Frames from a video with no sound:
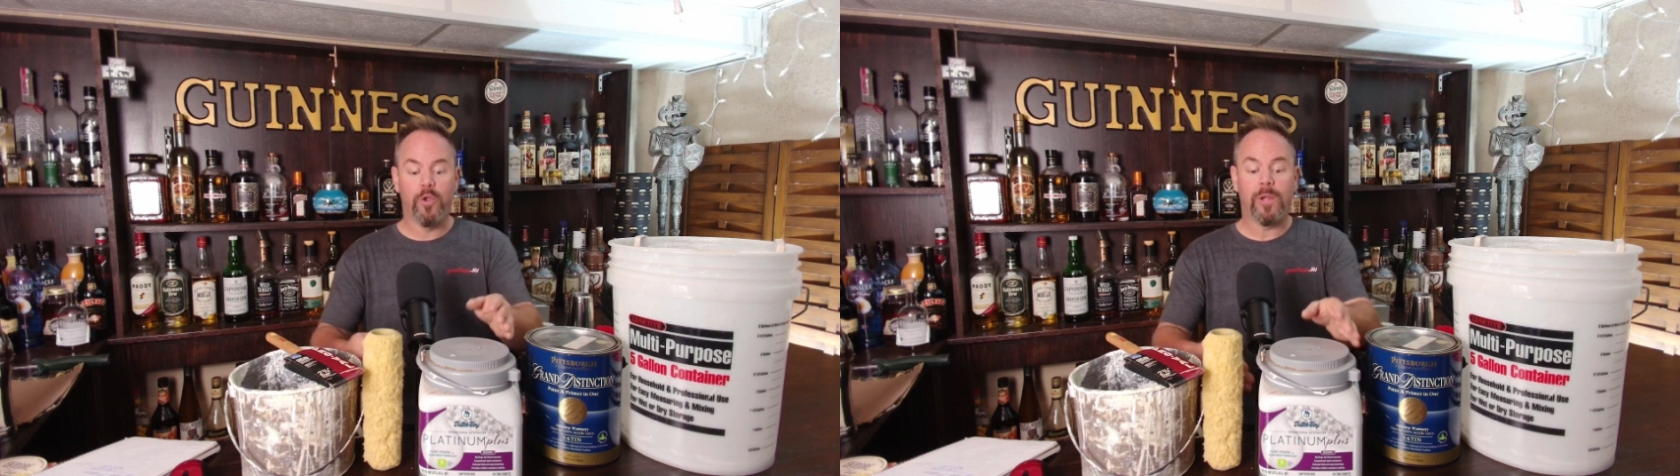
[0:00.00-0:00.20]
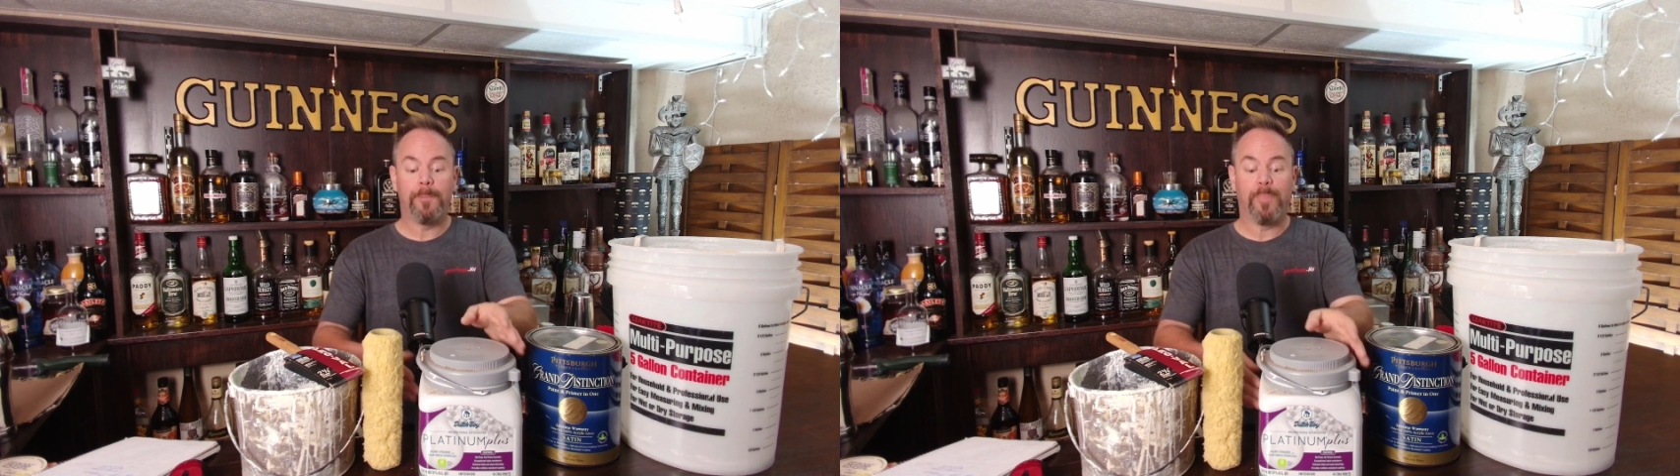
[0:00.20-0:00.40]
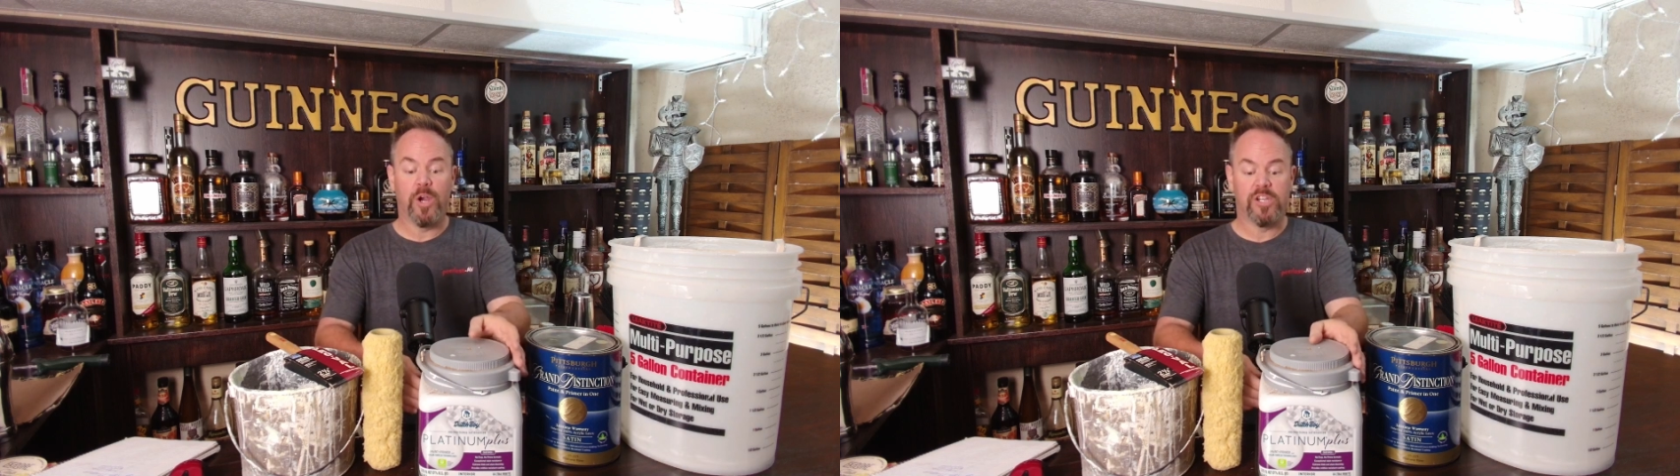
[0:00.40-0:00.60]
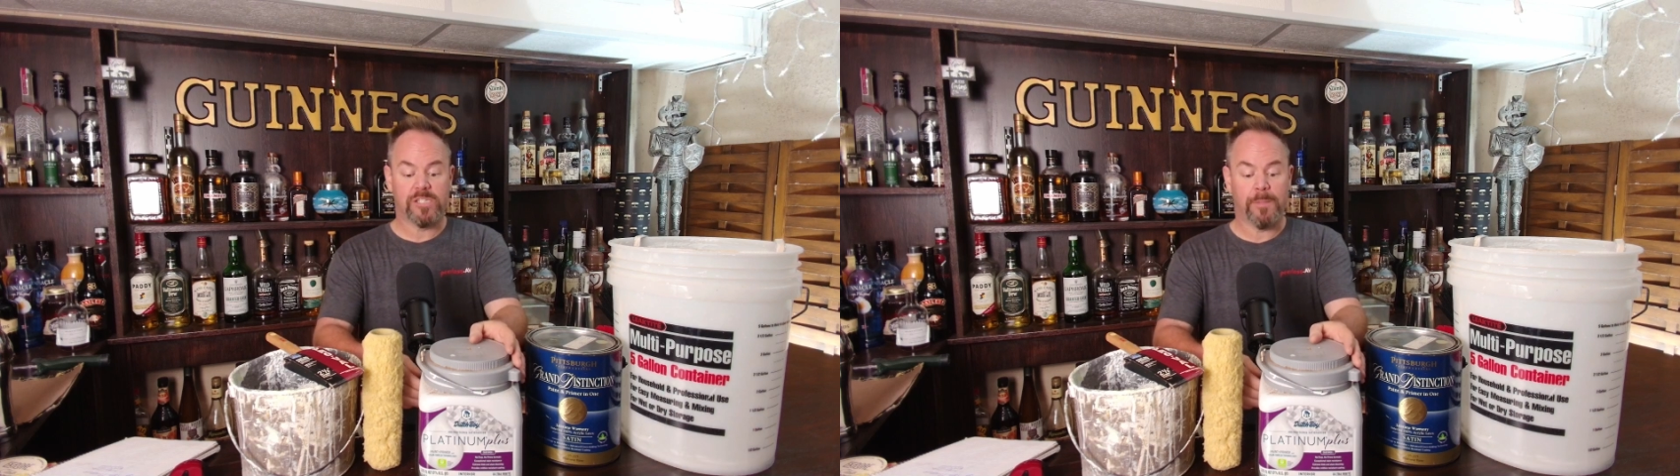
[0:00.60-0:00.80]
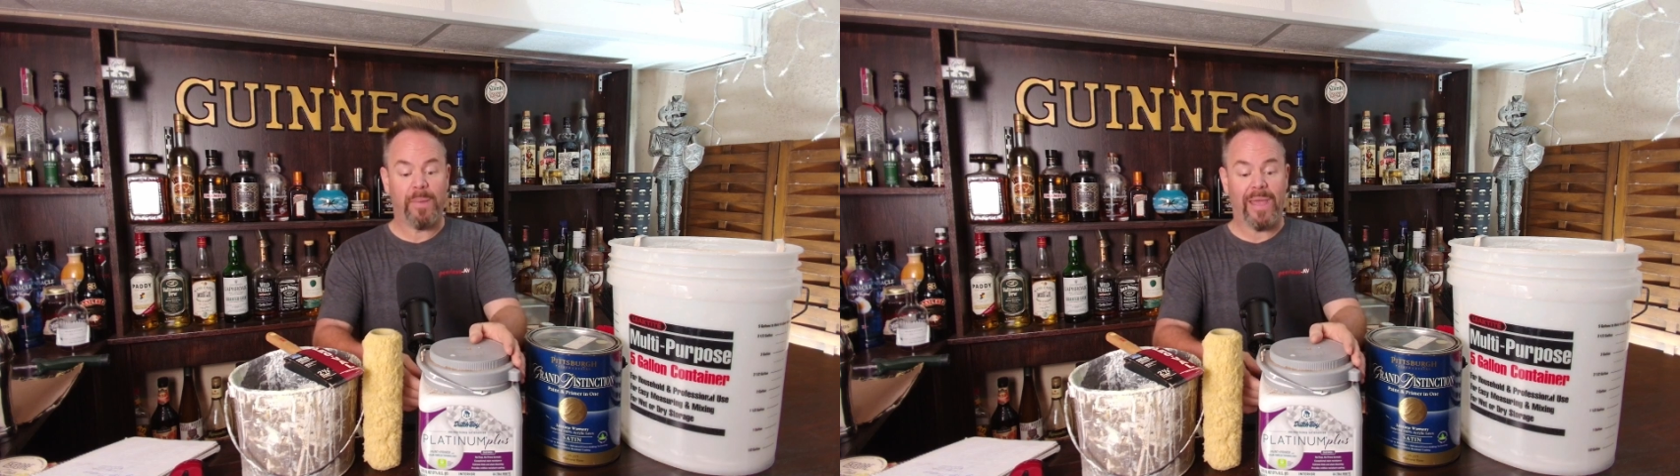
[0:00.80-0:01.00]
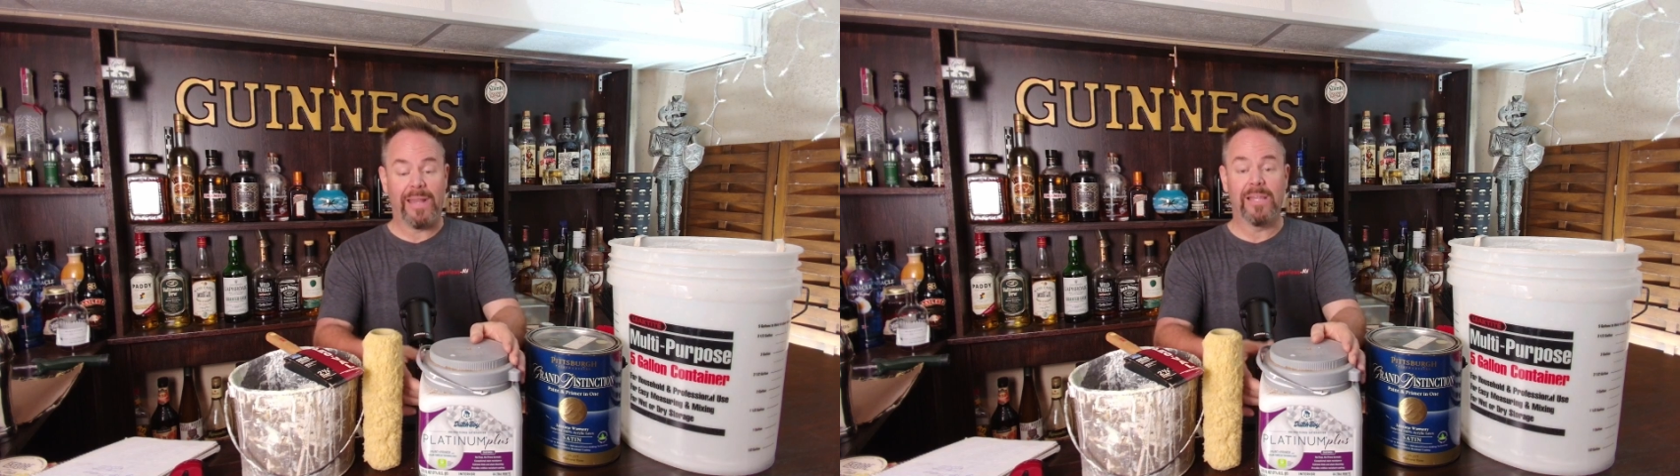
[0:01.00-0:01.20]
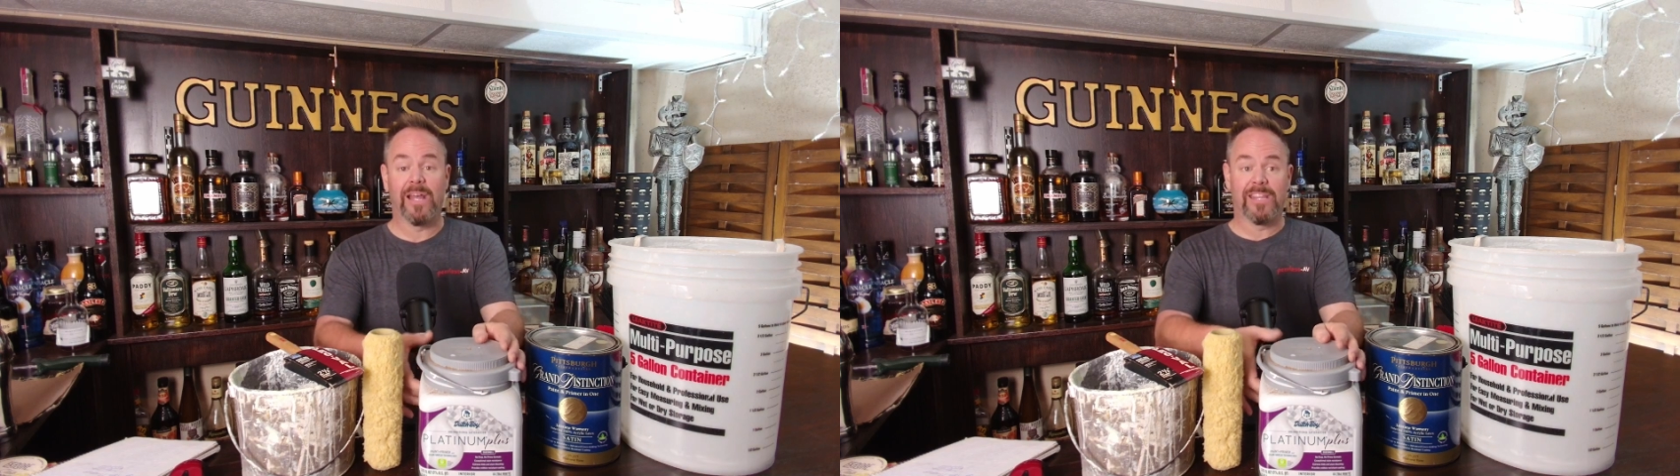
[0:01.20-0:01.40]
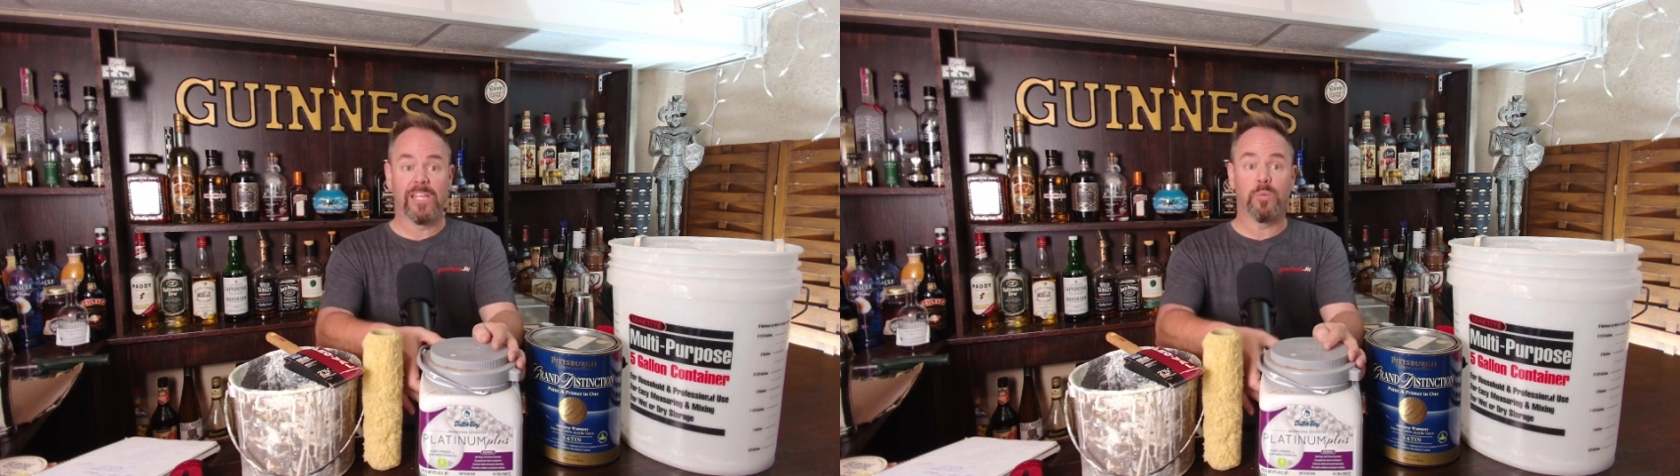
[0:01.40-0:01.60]
you can purchase a paint
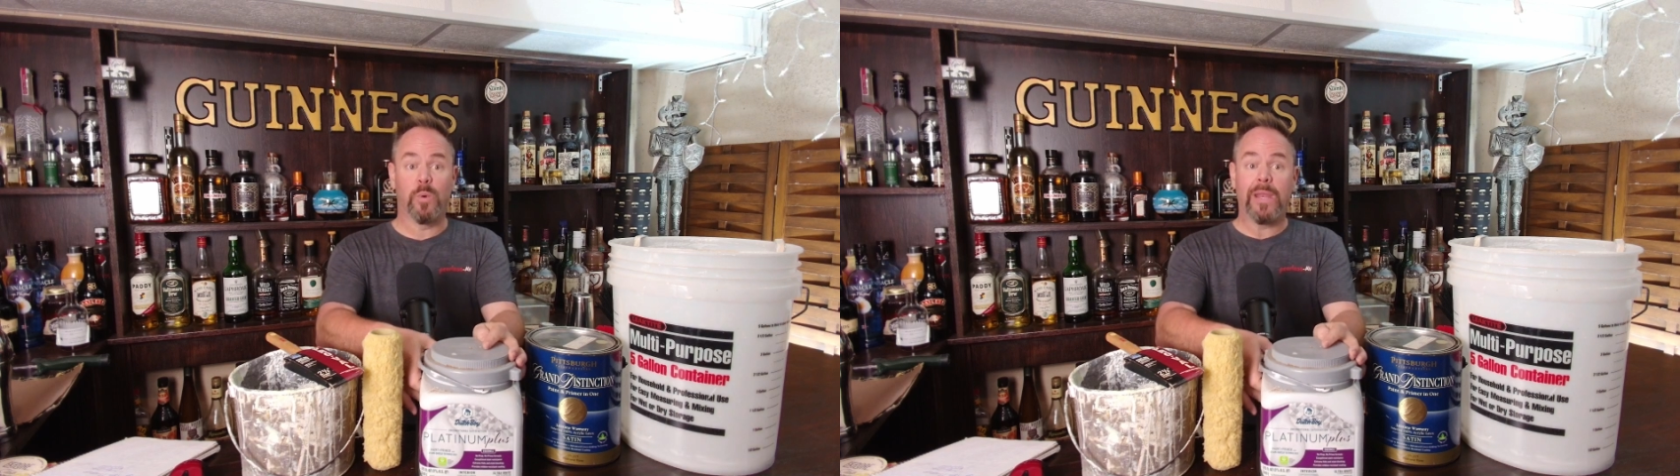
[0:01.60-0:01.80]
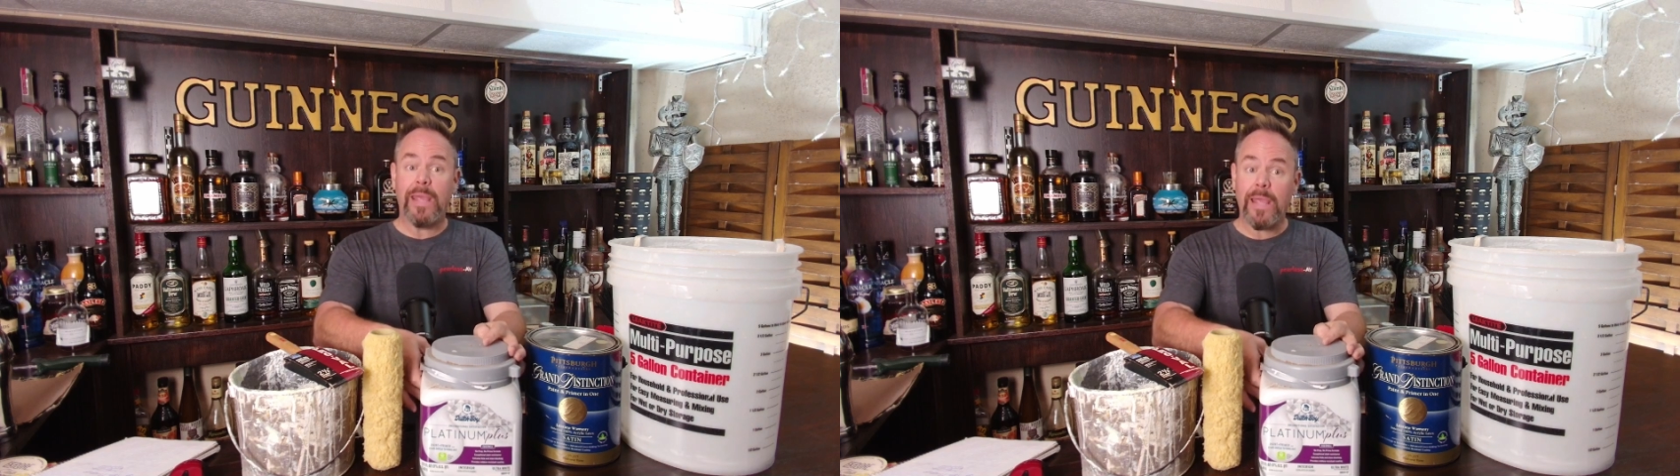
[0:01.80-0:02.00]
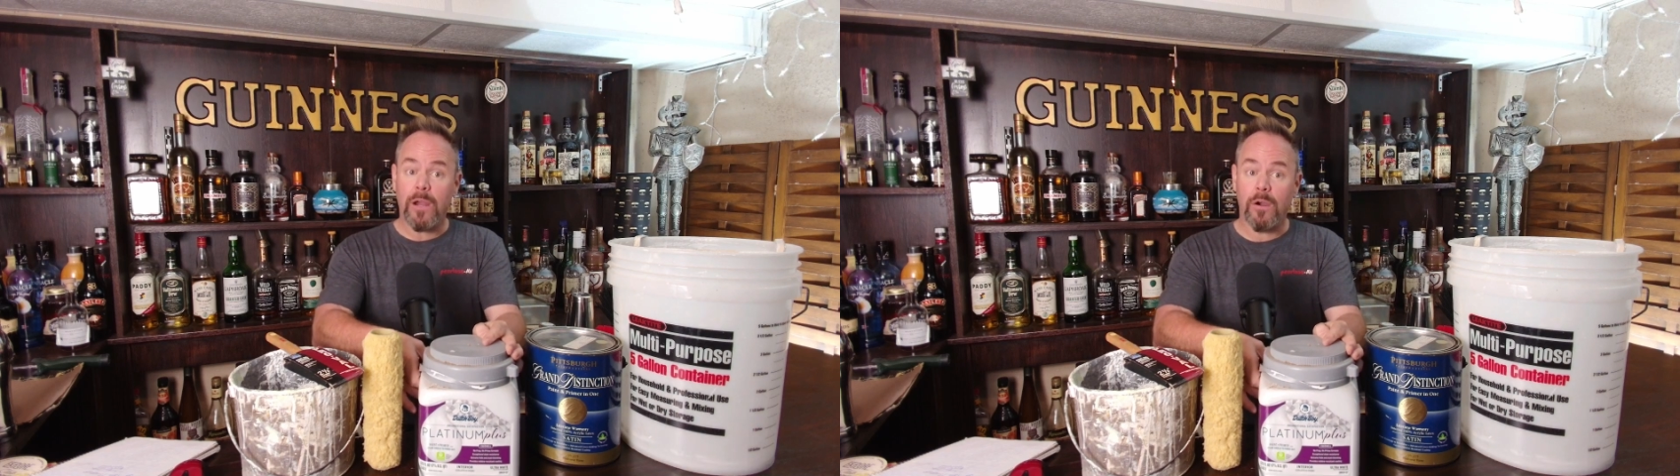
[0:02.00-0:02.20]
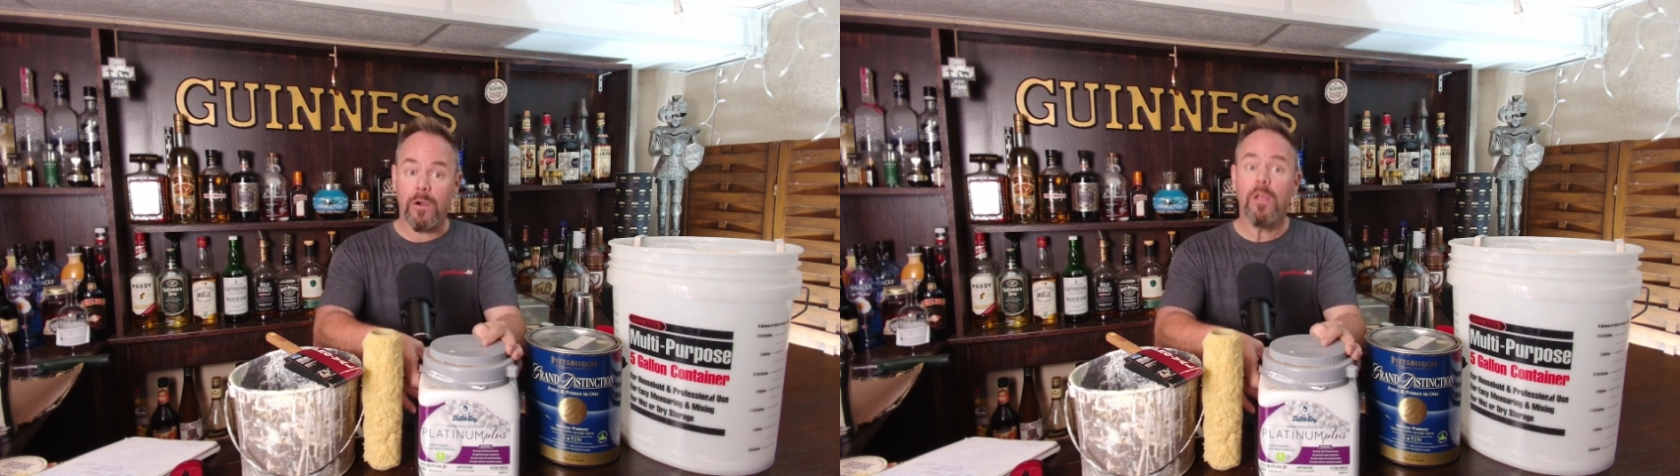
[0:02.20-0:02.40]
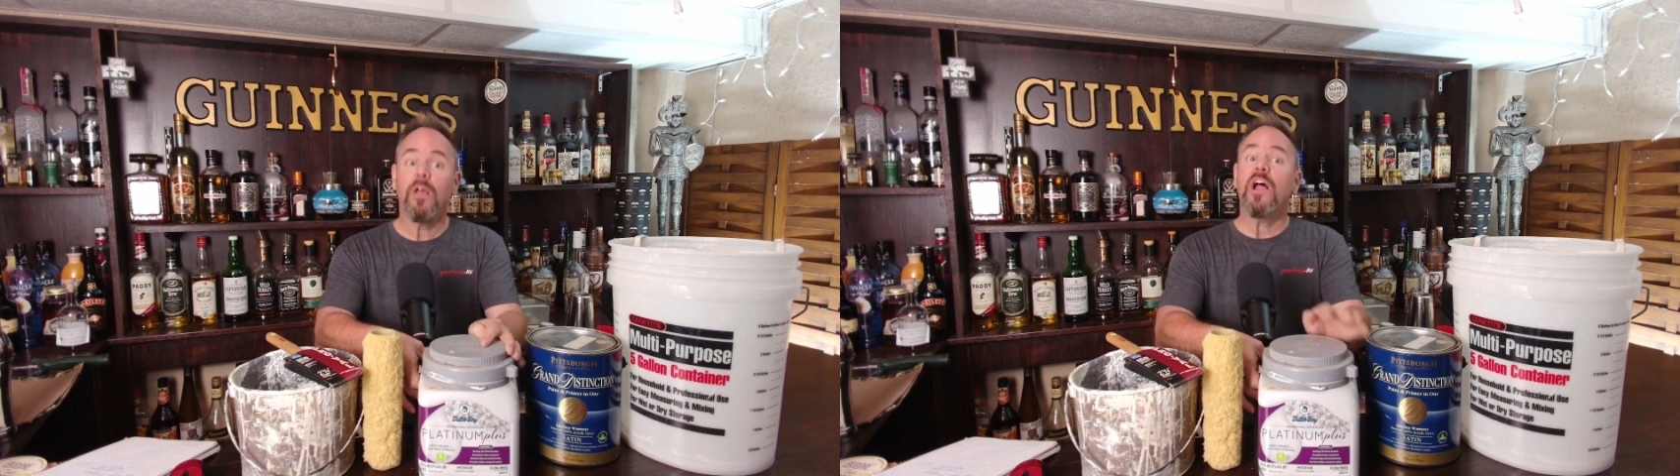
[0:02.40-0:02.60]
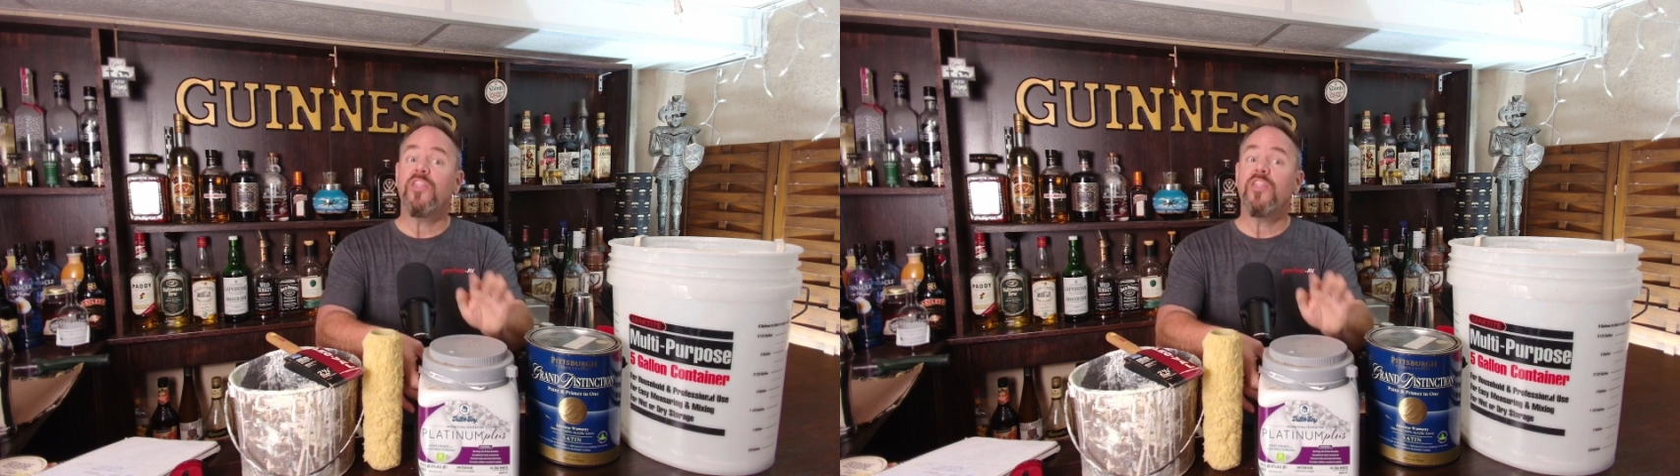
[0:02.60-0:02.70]
like this one here